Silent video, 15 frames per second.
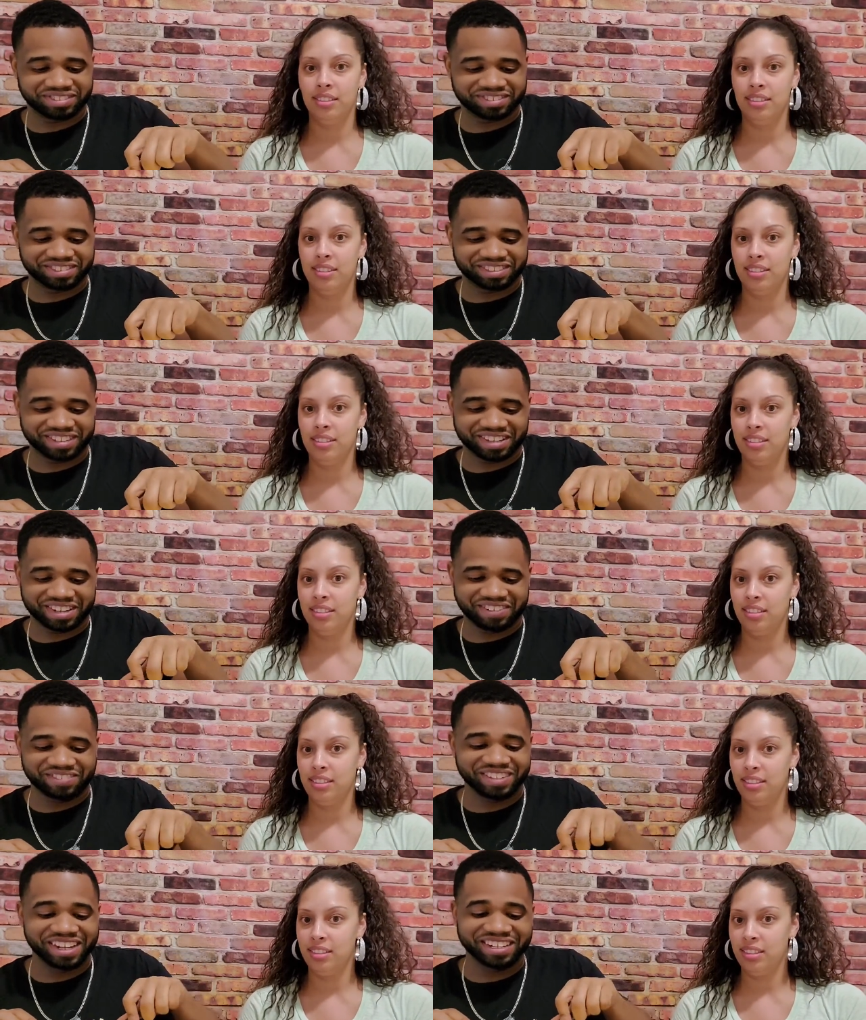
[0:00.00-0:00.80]
Speaker 1: I'm
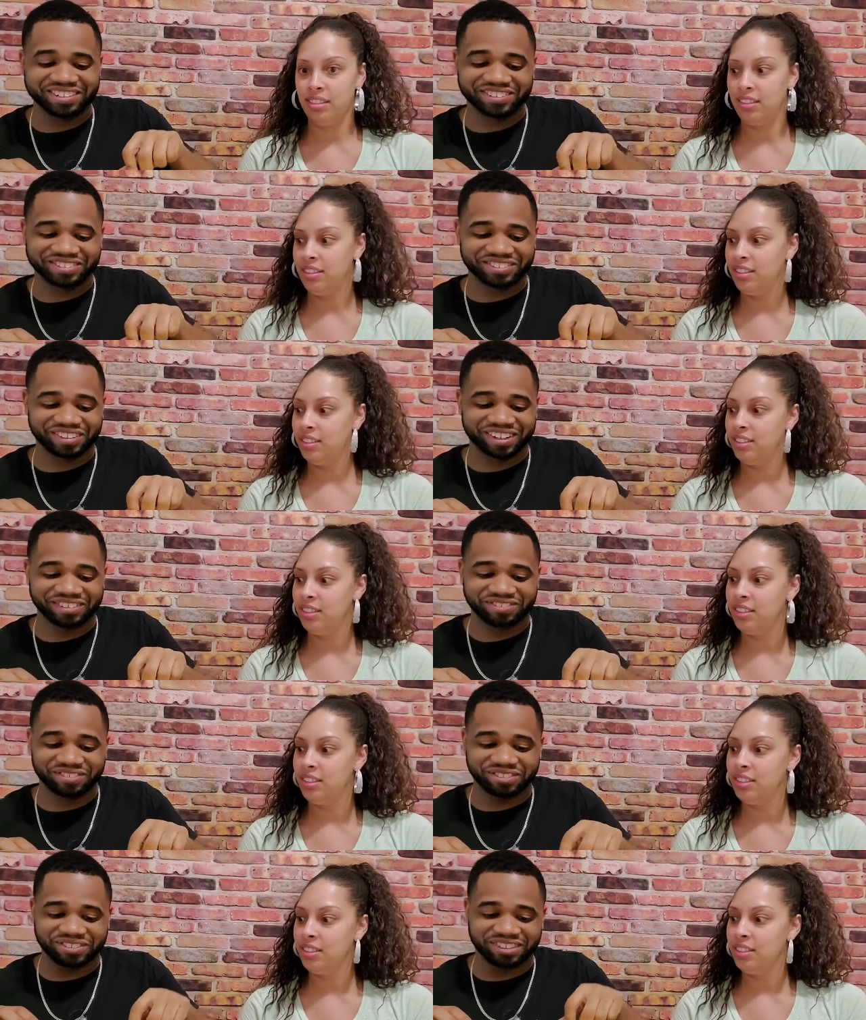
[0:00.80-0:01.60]
not
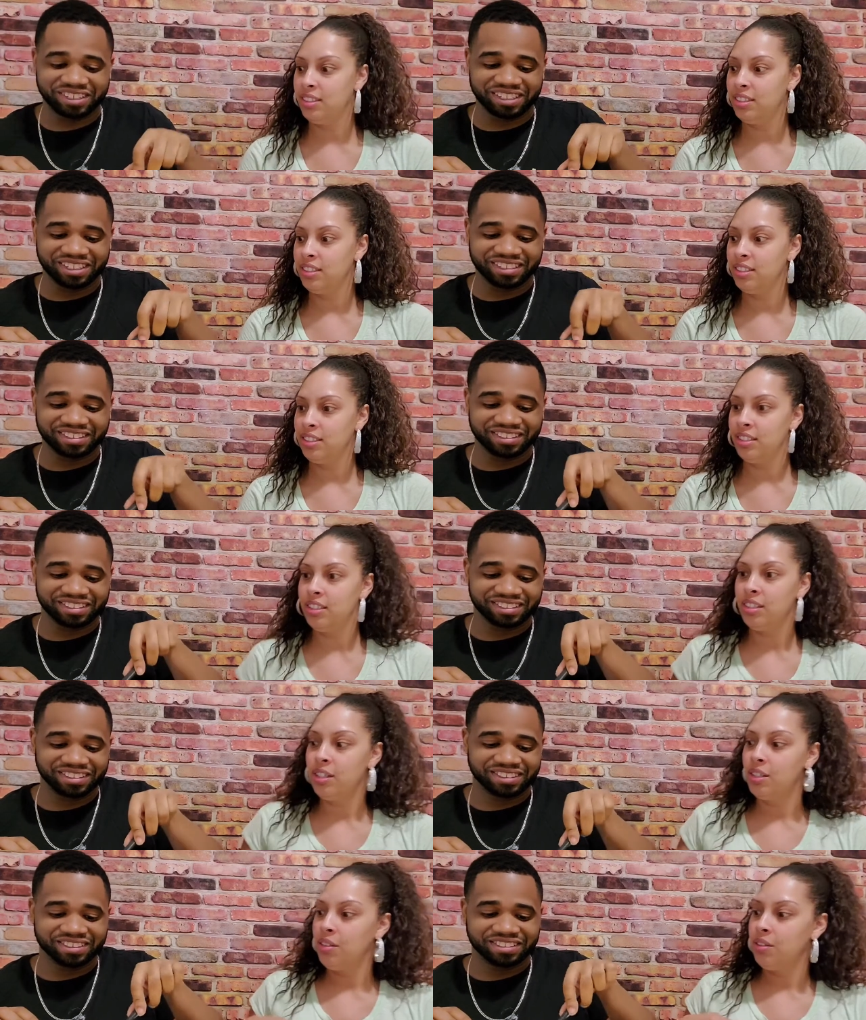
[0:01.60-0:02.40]
ungrateful.
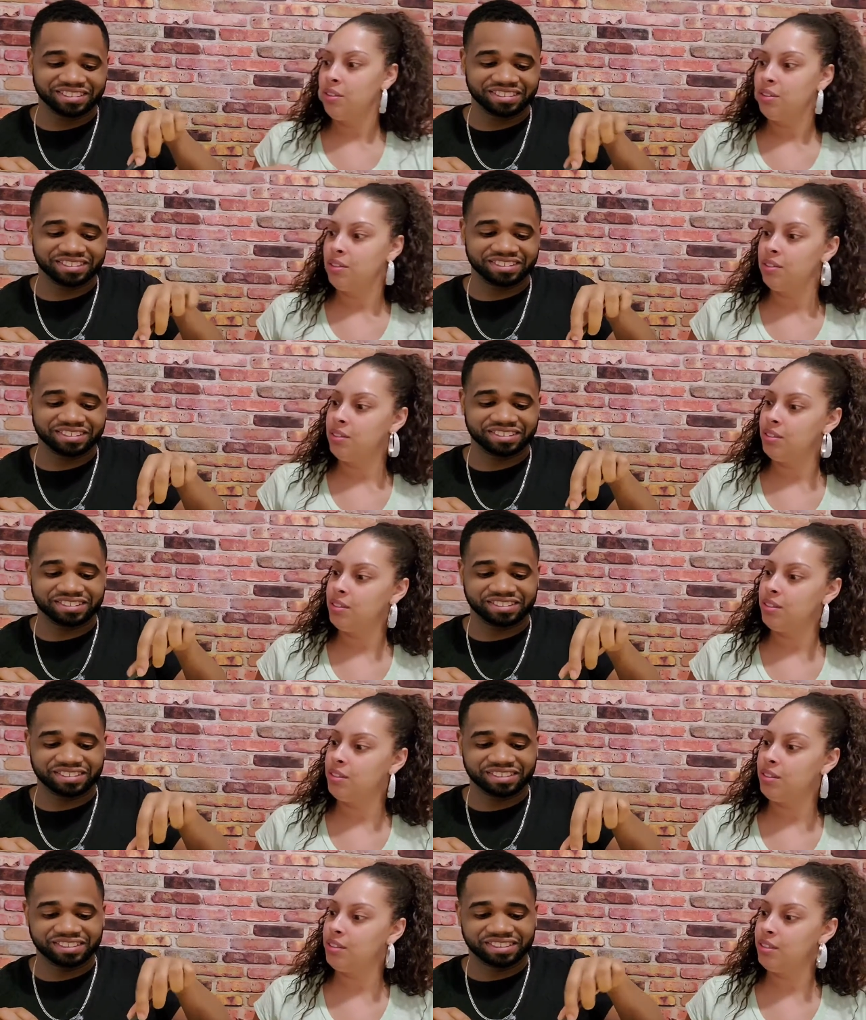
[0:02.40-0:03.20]
Just
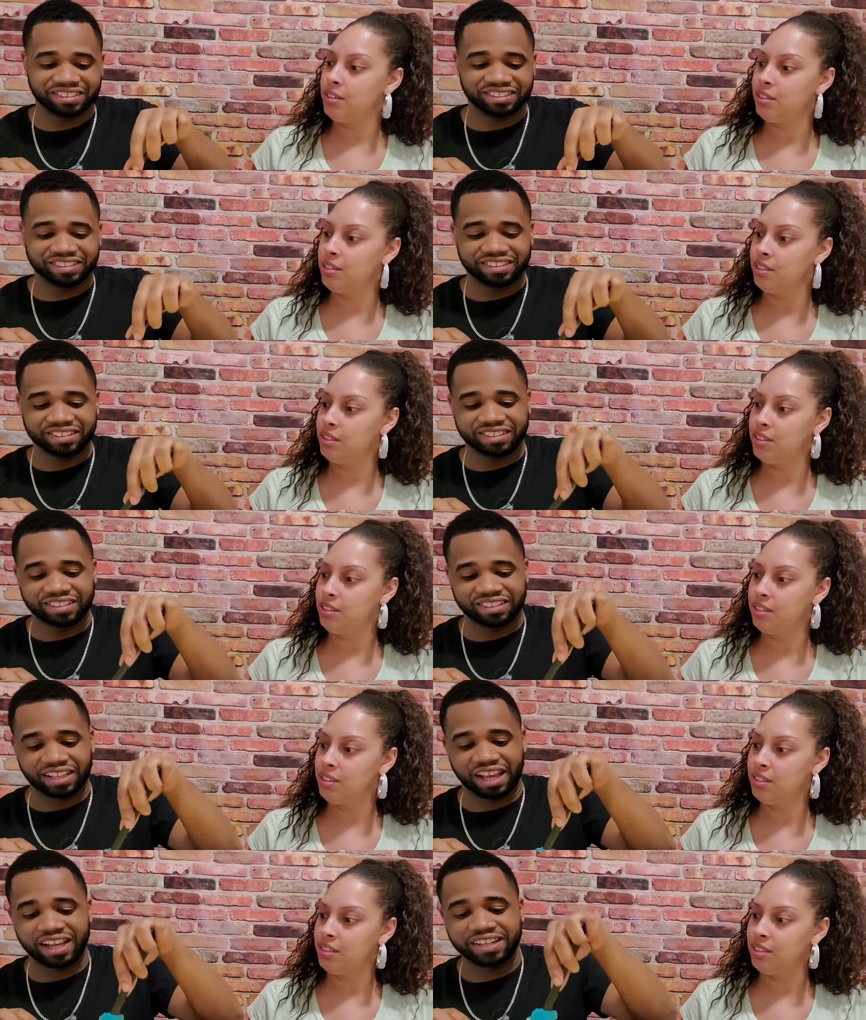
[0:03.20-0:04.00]

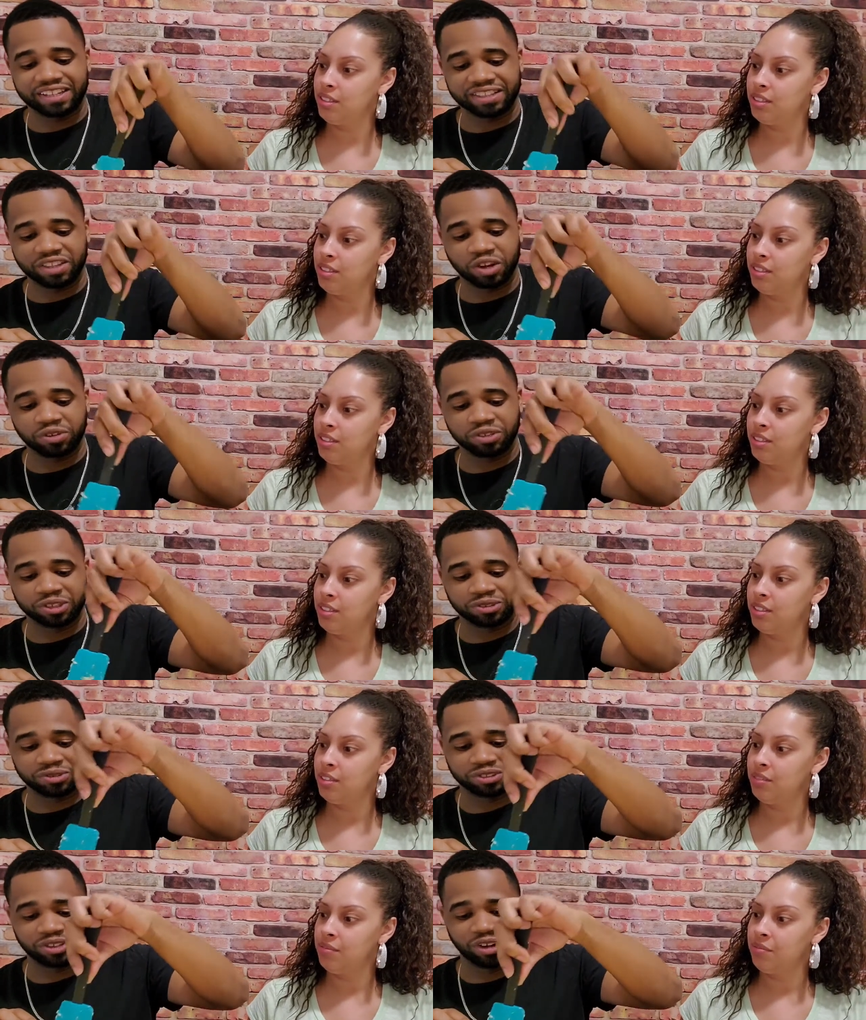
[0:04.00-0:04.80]
I didn't know this
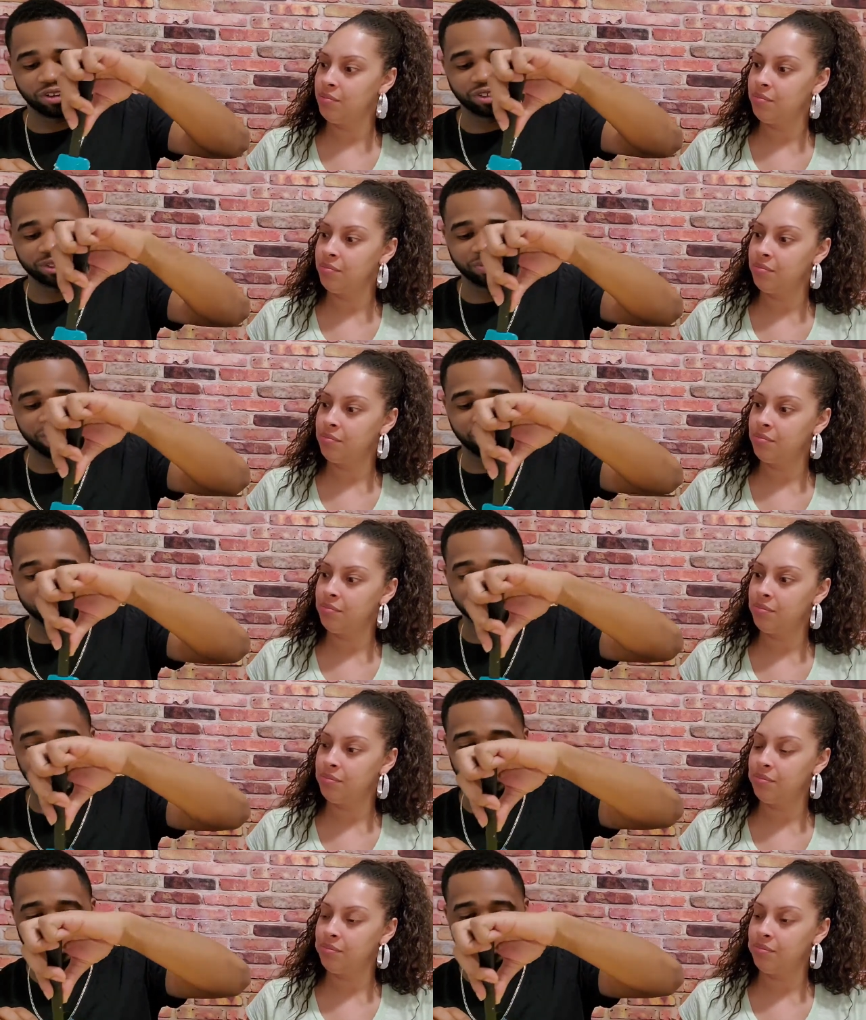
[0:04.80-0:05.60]
was called spatula.